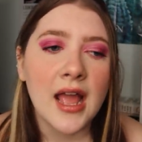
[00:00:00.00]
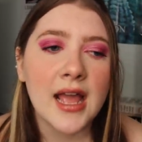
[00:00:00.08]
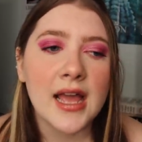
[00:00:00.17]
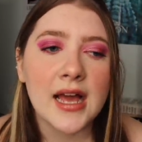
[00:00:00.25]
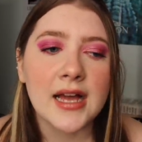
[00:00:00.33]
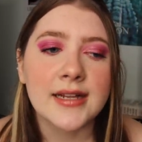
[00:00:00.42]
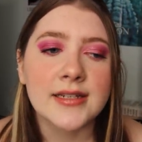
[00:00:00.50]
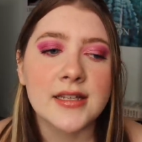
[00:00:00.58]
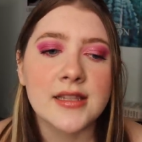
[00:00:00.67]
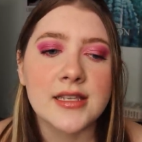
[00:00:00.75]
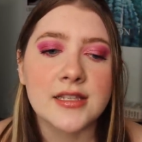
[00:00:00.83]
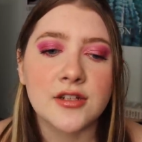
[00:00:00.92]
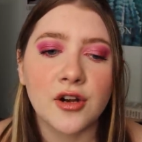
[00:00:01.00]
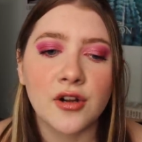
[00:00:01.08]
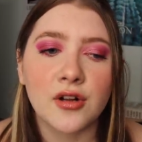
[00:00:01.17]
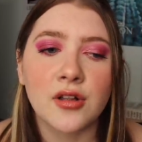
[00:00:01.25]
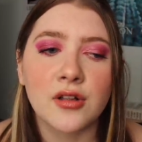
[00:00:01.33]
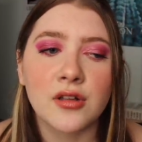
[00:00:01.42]
And this
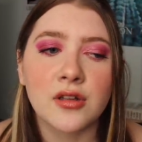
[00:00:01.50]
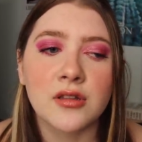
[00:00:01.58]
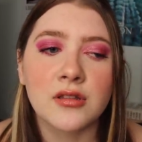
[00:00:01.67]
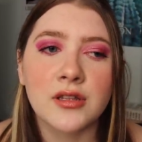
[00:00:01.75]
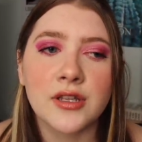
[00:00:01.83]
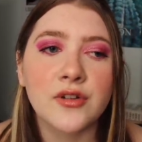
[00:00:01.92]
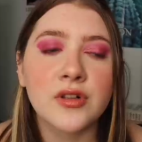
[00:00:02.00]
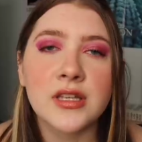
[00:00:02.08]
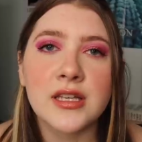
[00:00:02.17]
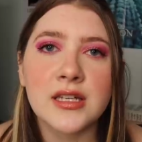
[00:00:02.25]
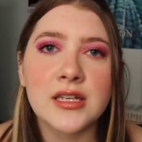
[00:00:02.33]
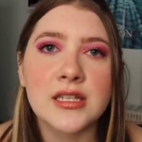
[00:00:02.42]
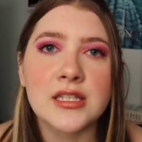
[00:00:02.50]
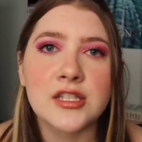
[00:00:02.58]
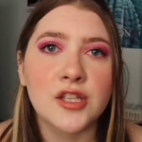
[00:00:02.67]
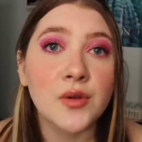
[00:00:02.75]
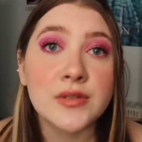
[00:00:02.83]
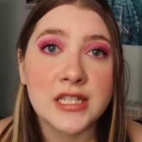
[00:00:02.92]
girl literally is
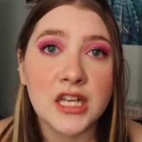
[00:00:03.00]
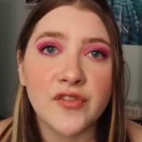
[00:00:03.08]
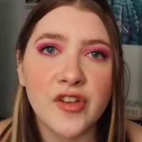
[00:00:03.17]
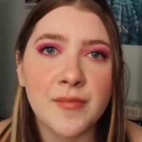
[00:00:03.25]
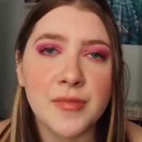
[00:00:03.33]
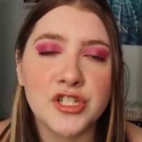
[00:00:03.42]
so sick of him,